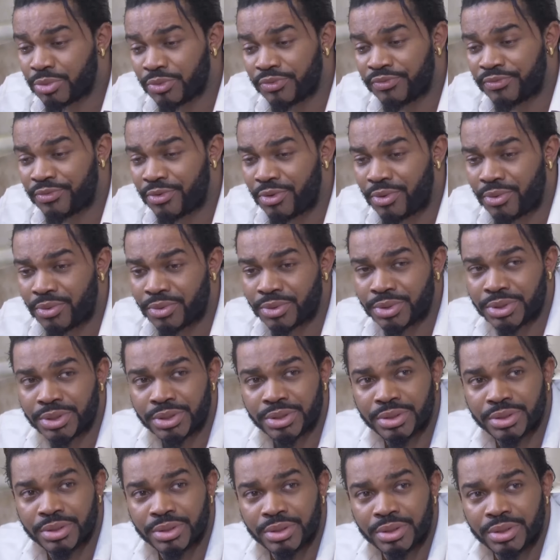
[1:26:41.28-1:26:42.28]
move
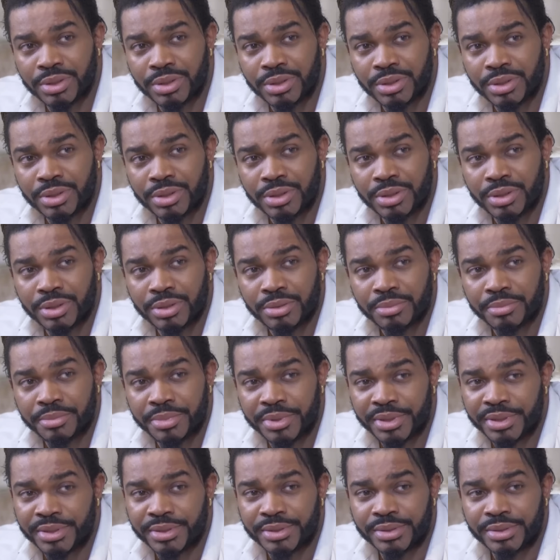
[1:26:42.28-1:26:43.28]
forward.
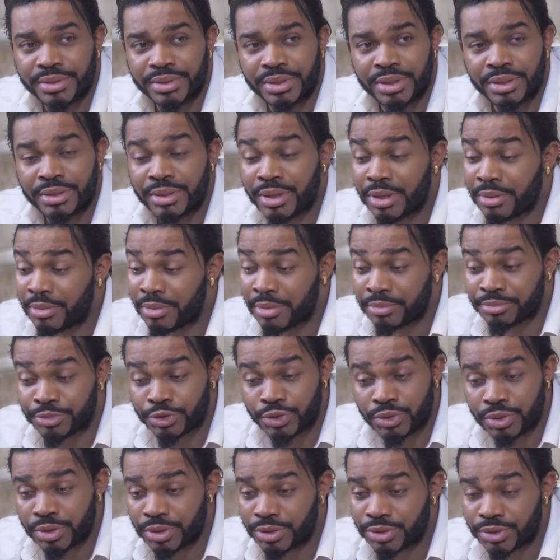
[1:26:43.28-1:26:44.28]
Please, I'm
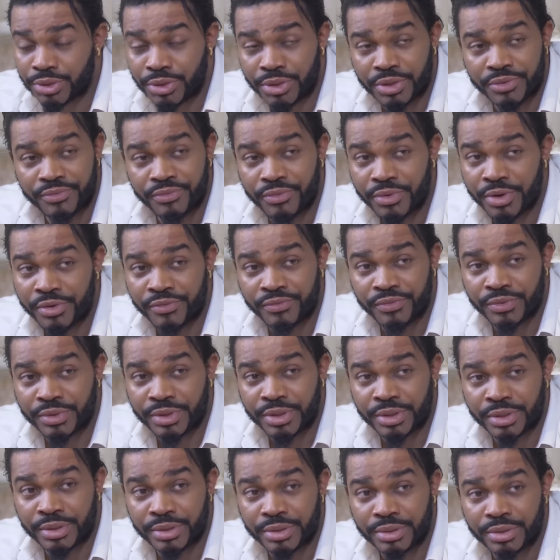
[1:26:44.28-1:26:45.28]
truly sorry for
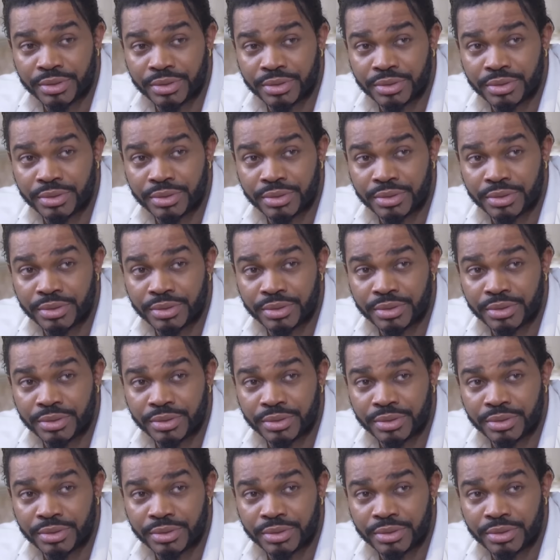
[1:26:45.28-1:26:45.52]
everything.